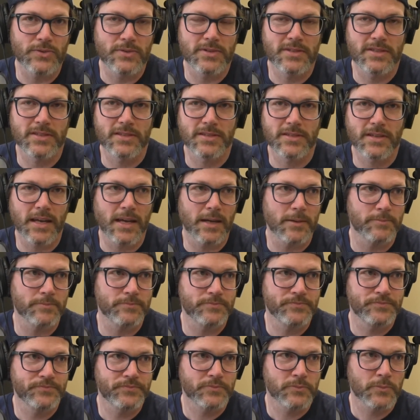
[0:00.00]
But you can go to um,
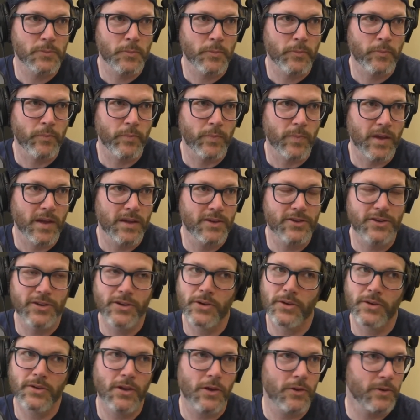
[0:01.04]
Logan now without a mask. And you can
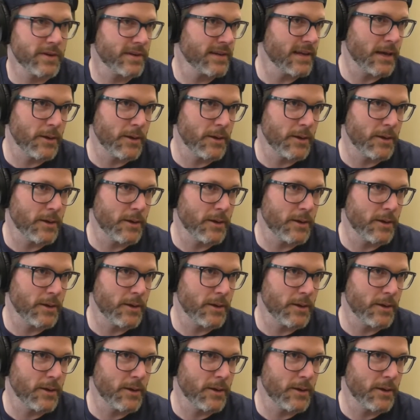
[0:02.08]
go to Logan now